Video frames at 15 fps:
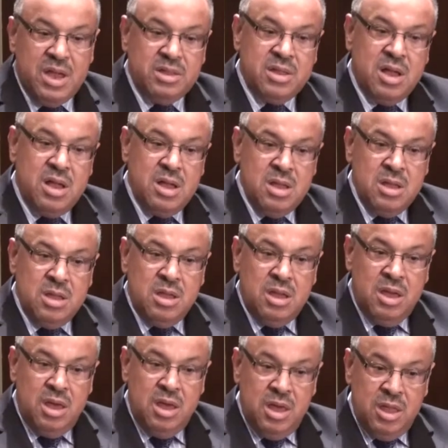data,
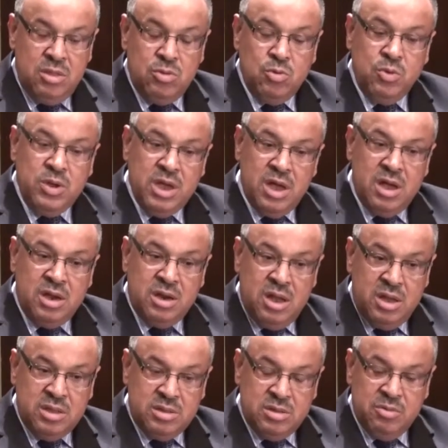and we
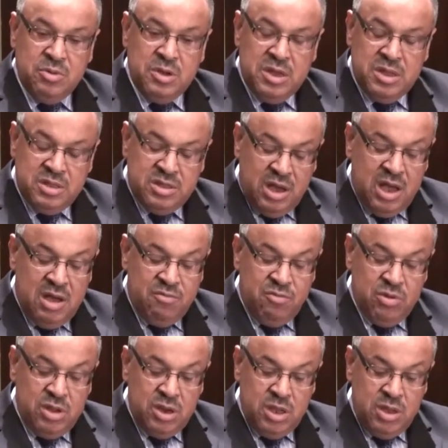are, in
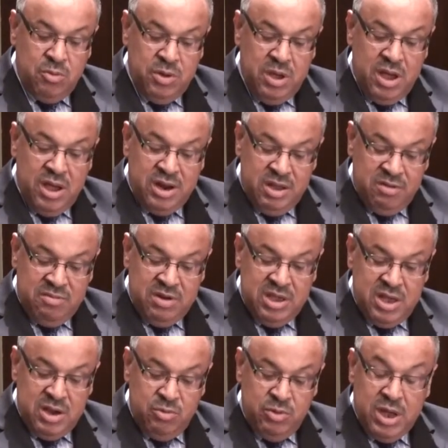Takaful, we are every
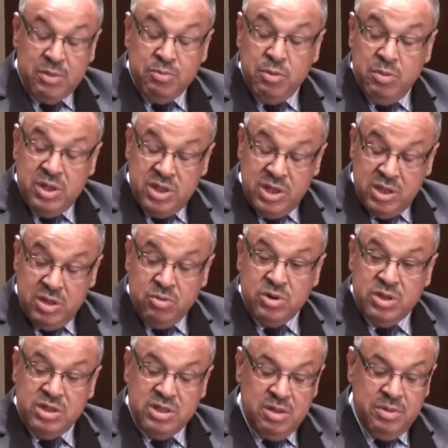year we are publishing the
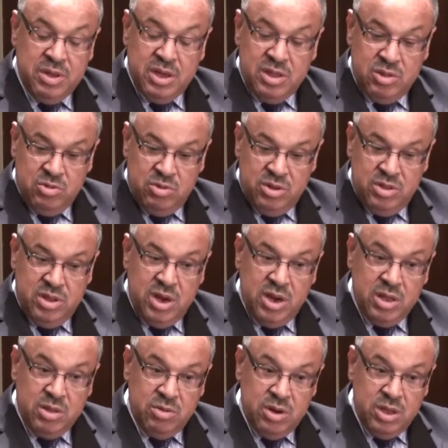World Islamic Insurance
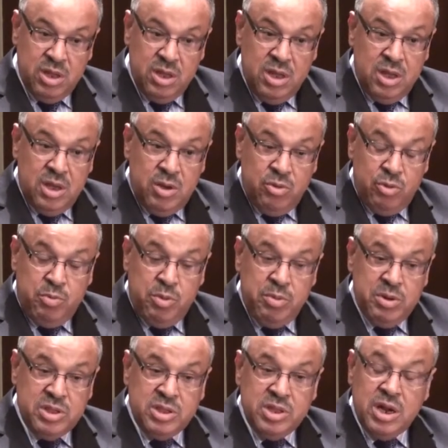Directory. We
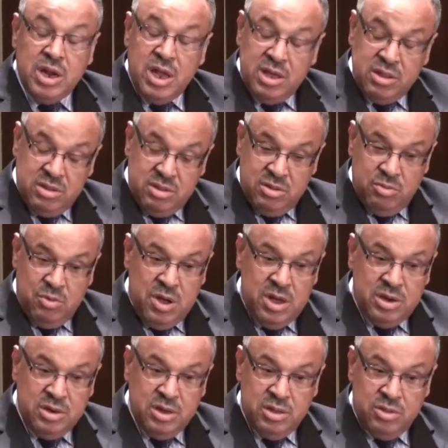published the last
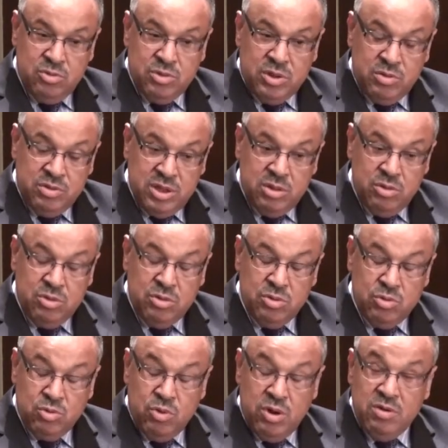one,
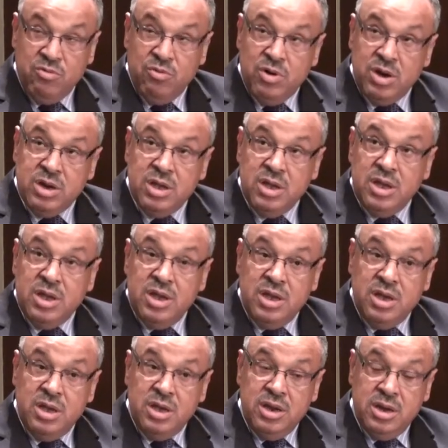2012 one,
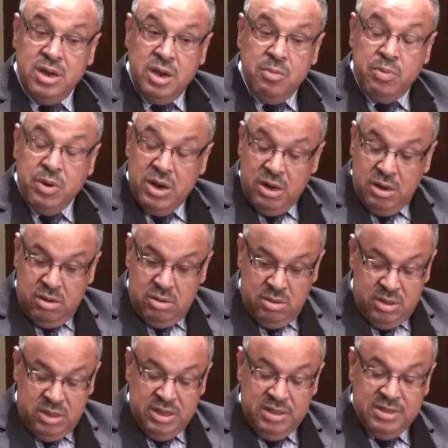in April
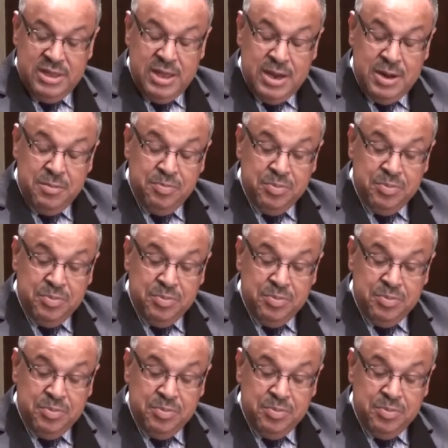this year.